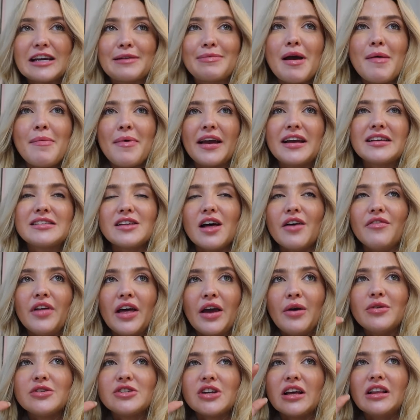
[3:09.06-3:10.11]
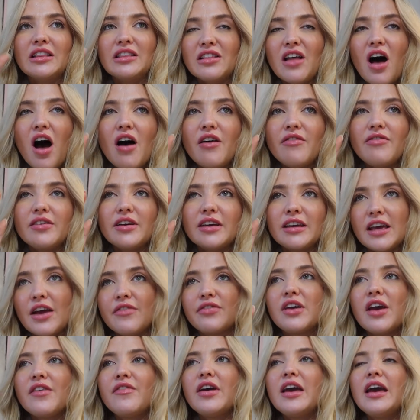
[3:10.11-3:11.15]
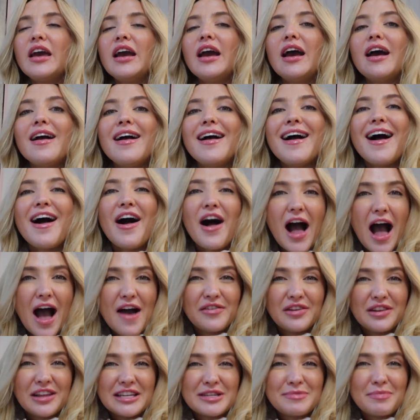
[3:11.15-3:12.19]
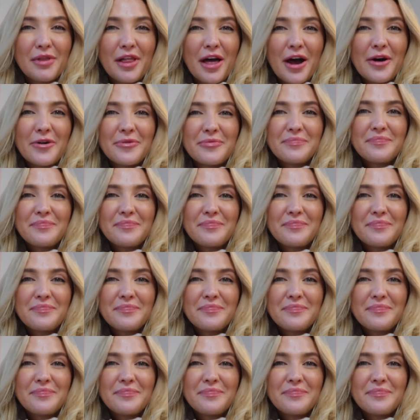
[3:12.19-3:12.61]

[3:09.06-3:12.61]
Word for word: like my biggest love language. I love gift giving. I'll have it linked below.